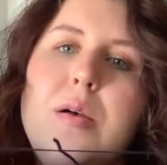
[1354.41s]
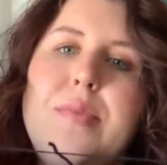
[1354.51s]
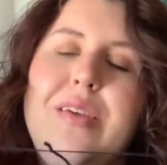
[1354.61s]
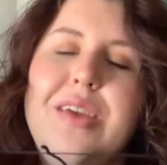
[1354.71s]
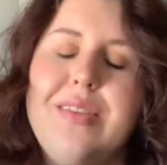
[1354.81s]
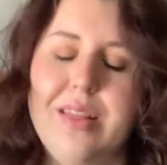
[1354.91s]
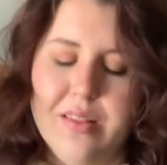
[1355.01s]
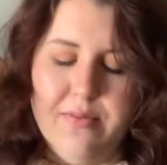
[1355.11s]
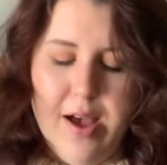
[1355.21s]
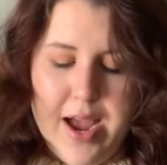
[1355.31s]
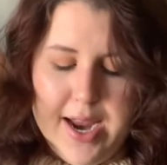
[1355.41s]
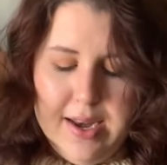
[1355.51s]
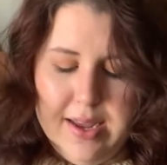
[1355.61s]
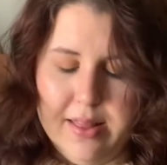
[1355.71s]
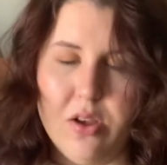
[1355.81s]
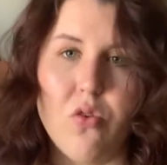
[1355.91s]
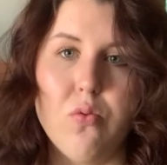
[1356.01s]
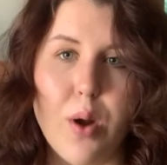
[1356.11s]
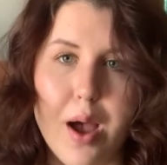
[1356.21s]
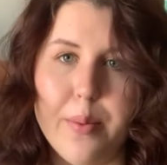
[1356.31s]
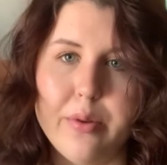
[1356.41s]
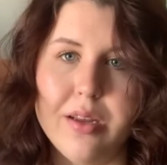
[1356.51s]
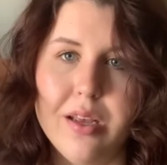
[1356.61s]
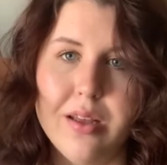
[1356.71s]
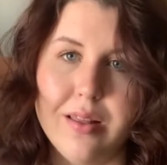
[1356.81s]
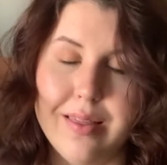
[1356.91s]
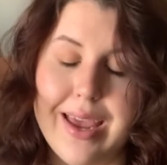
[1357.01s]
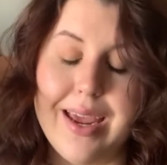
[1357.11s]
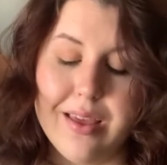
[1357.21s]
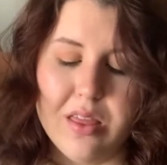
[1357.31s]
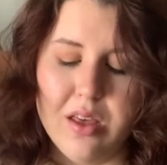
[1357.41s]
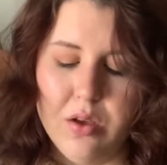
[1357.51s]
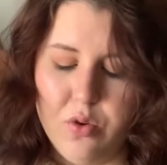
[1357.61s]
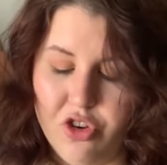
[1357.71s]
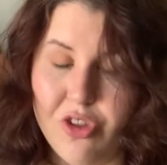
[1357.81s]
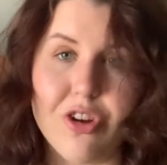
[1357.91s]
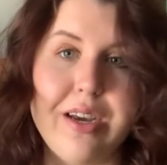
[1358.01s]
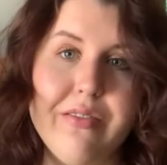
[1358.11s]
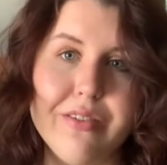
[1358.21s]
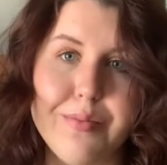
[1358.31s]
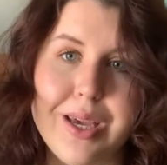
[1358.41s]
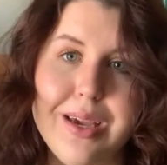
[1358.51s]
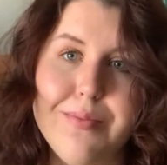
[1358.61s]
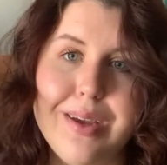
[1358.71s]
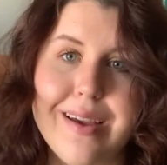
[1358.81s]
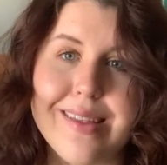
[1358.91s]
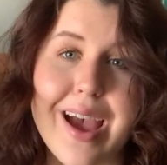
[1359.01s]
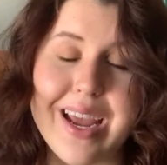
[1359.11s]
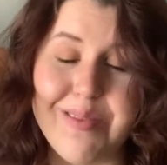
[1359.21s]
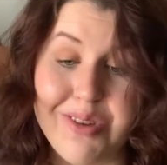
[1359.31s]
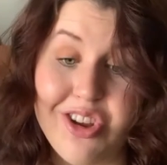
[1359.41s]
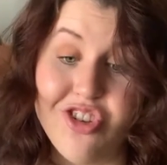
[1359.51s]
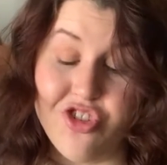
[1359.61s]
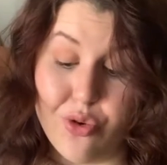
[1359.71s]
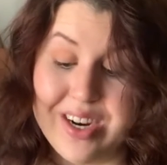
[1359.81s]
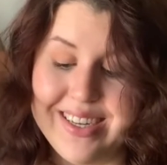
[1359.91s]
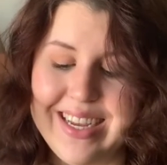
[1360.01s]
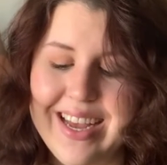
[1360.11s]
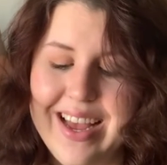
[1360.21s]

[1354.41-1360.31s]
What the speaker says: But I think that's fine. It's a cropped length, which is great for me because I am short.